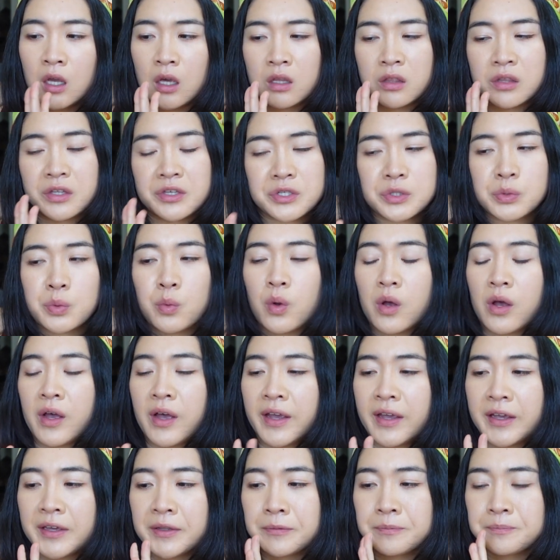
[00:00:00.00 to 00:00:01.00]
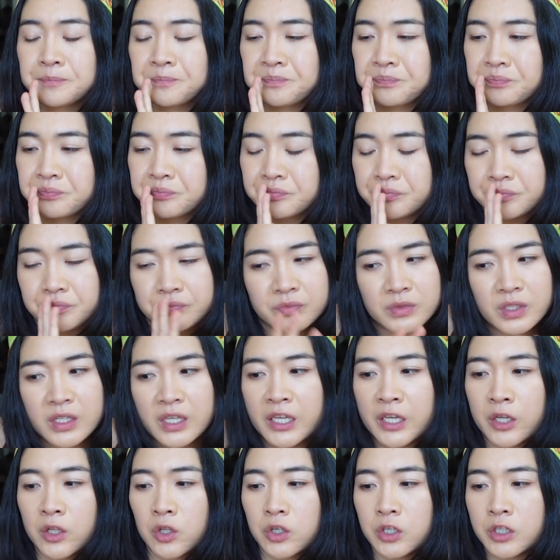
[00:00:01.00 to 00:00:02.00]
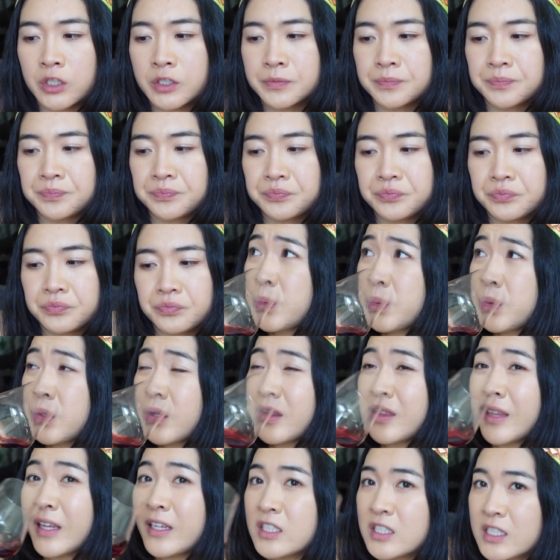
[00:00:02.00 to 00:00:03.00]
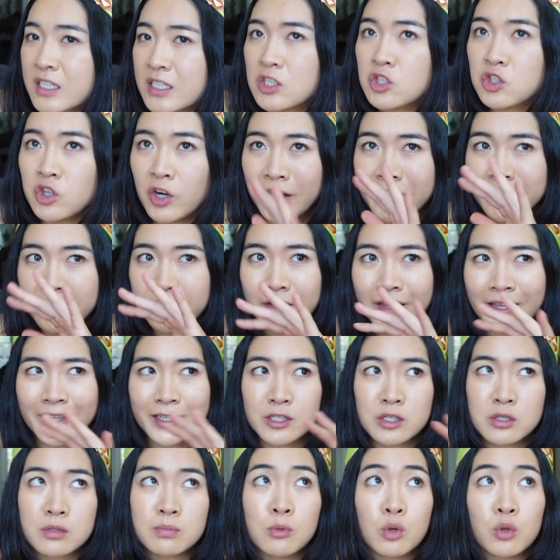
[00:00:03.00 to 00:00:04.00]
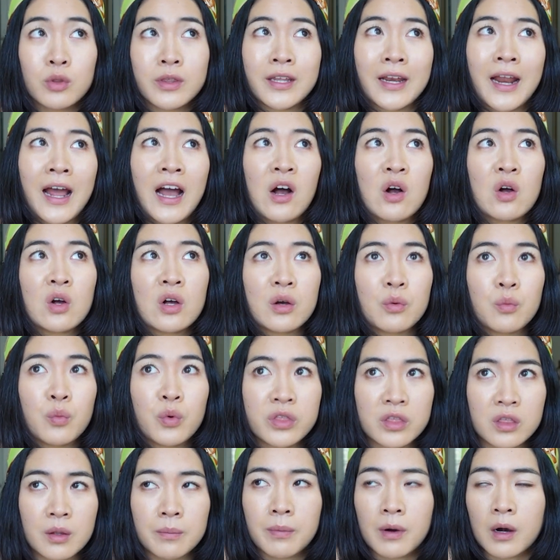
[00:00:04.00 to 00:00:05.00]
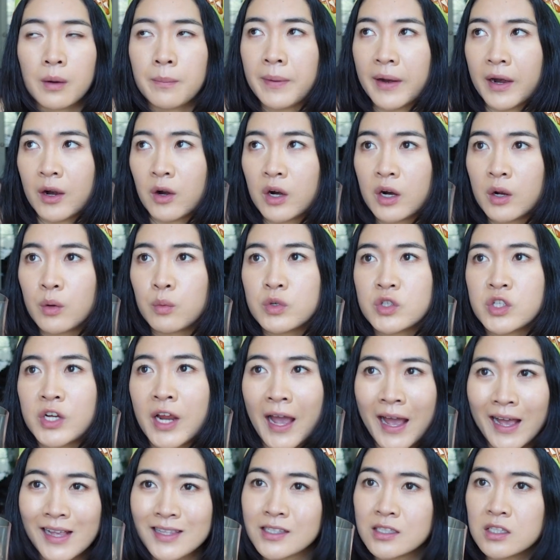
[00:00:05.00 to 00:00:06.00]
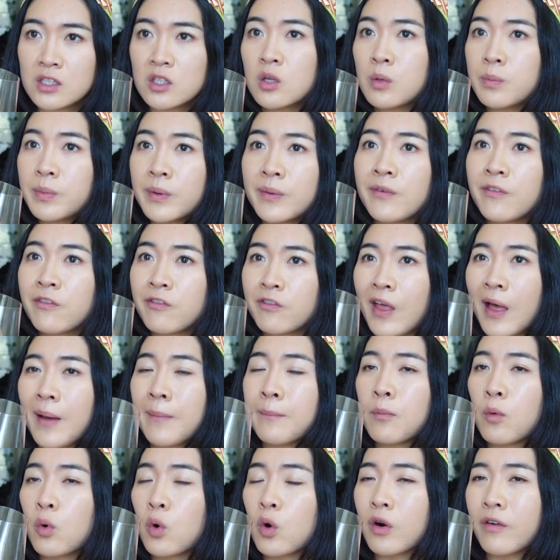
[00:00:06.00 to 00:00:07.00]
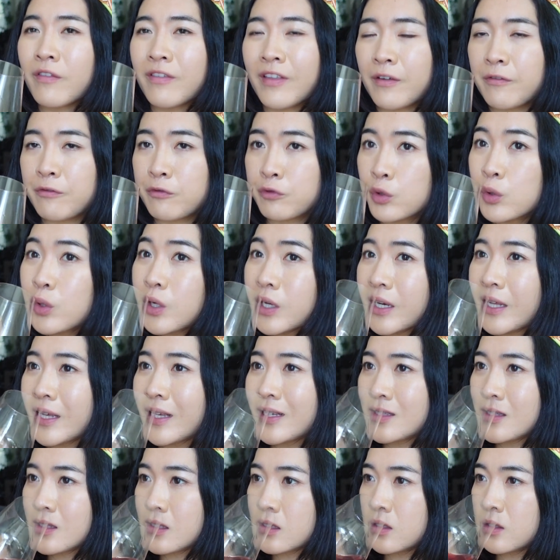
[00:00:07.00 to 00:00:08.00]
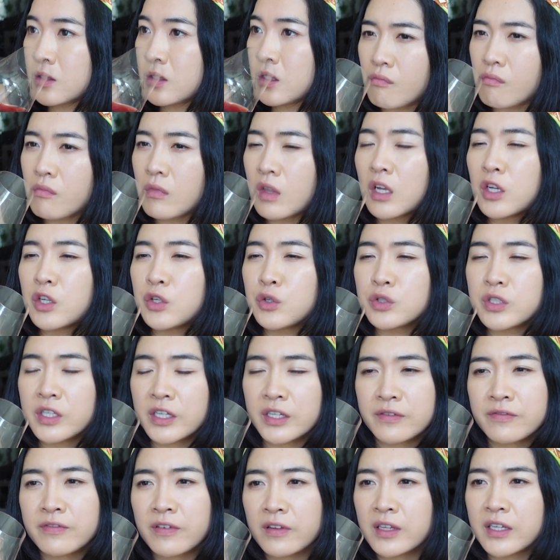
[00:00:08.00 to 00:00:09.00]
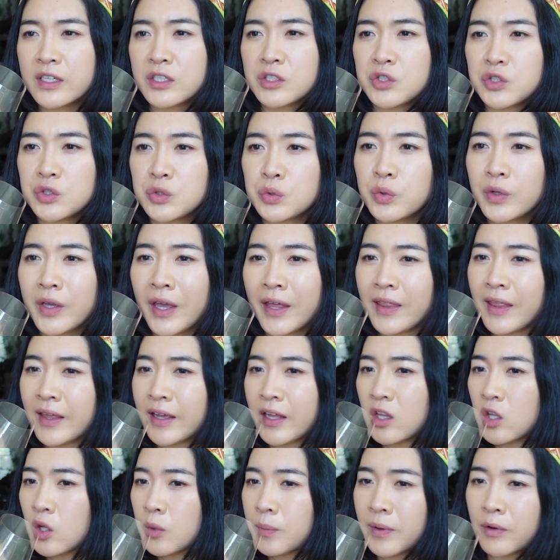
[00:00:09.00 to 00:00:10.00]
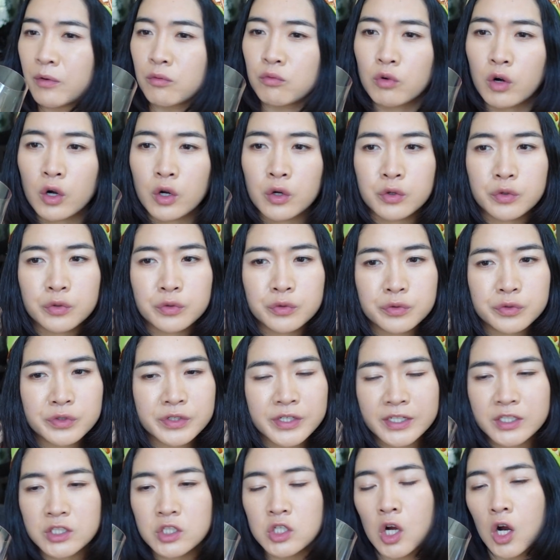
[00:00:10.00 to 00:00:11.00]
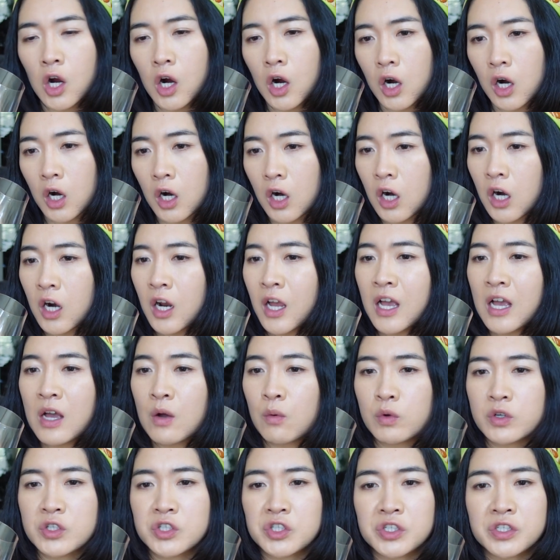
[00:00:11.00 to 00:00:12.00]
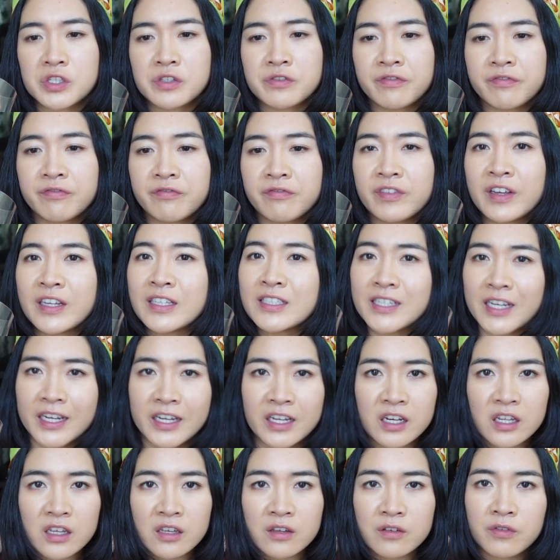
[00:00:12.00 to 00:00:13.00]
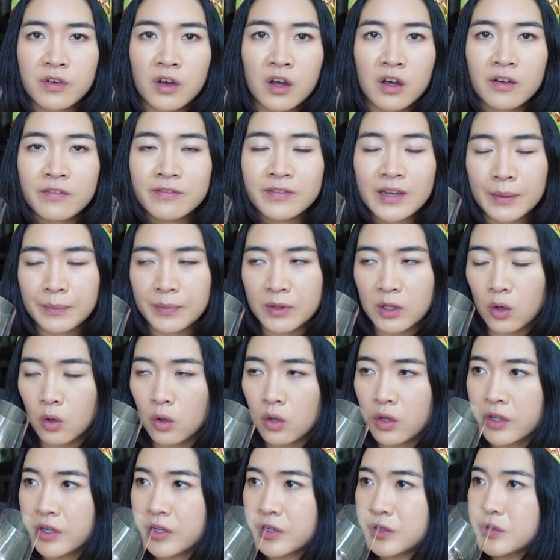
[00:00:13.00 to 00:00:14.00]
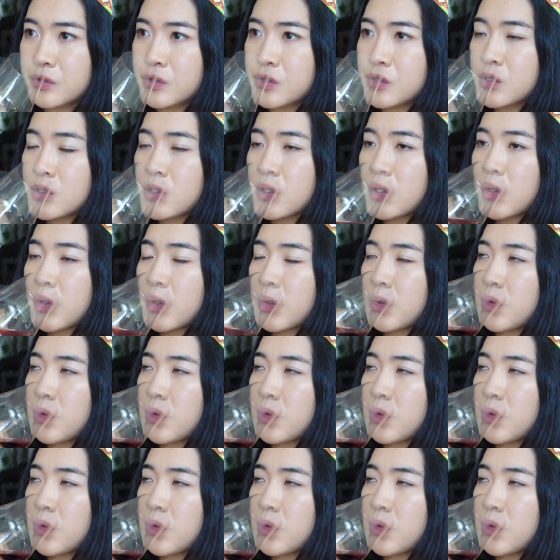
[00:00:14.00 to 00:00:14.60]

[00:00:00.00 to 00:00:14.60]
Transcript: this wine, killer. They did try to like smooth it out with the Barbera, which adds a little bit of that, more of that fruitiness. You definitely do get like a little bit rose and tar, which is indicative of Nebbiolos.